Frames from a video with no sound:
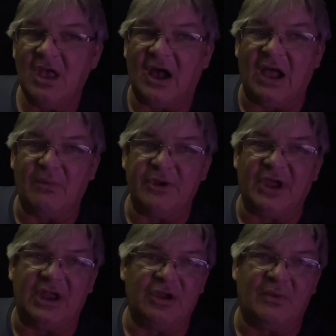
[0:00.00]
I would
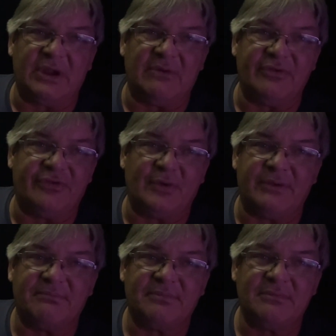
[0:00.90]
not know what I was
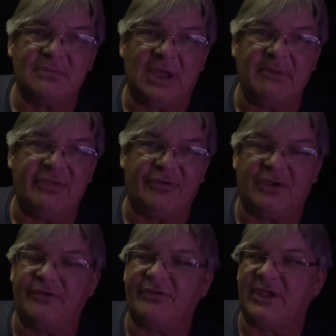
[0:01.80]
doing. I mean,
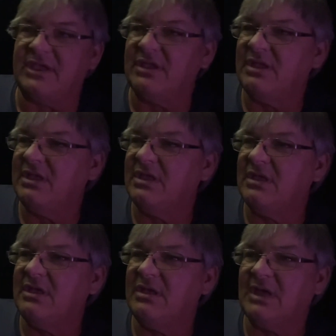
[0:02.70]
seriously.
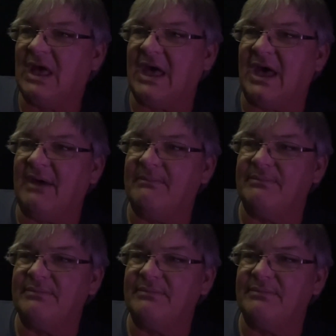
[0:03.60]
They